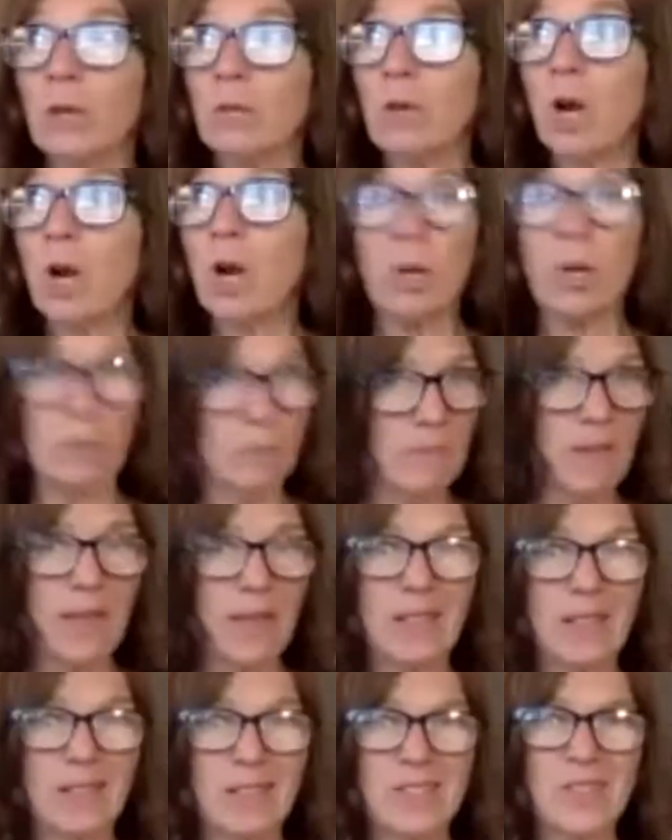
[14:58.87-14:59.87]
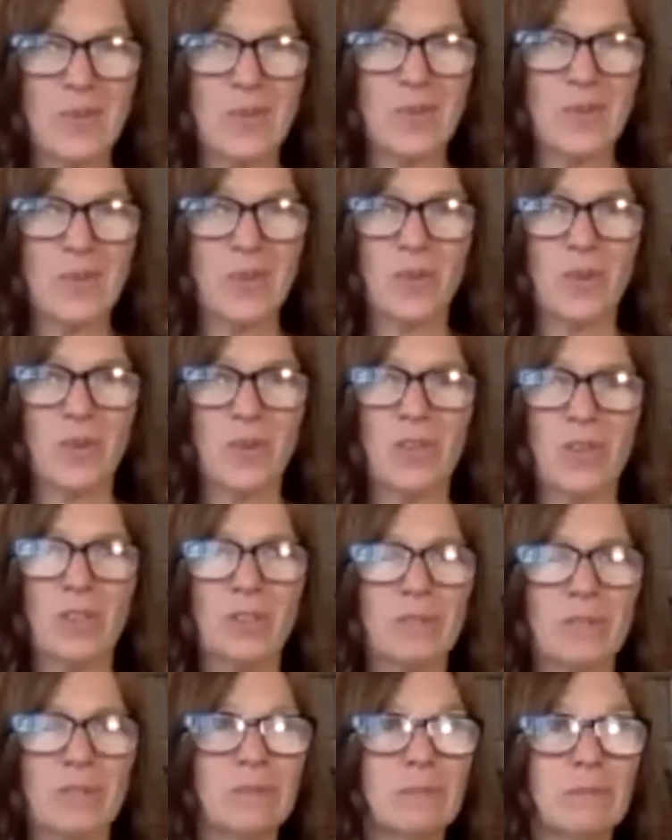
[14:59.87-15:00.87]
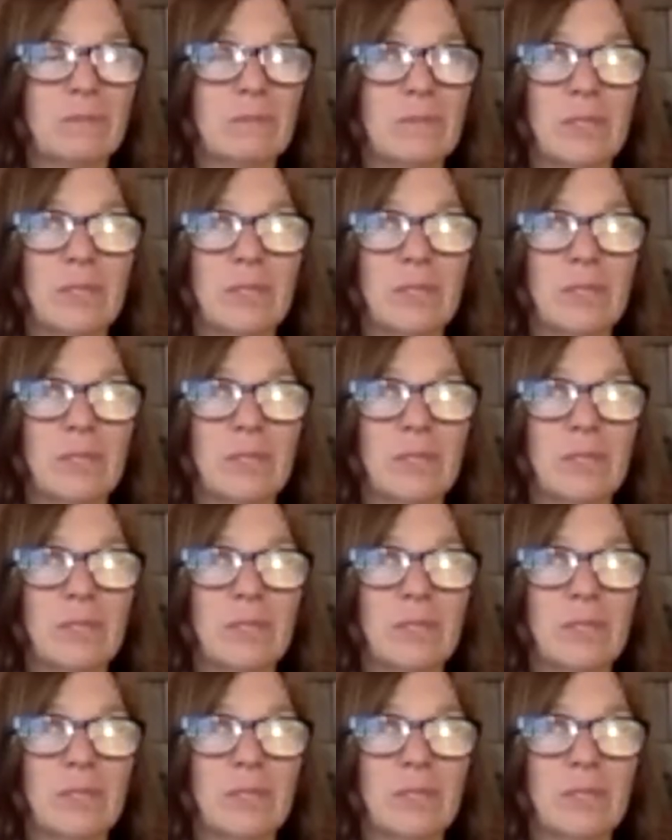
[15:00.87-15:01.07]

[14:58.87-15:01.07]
heart meds or, you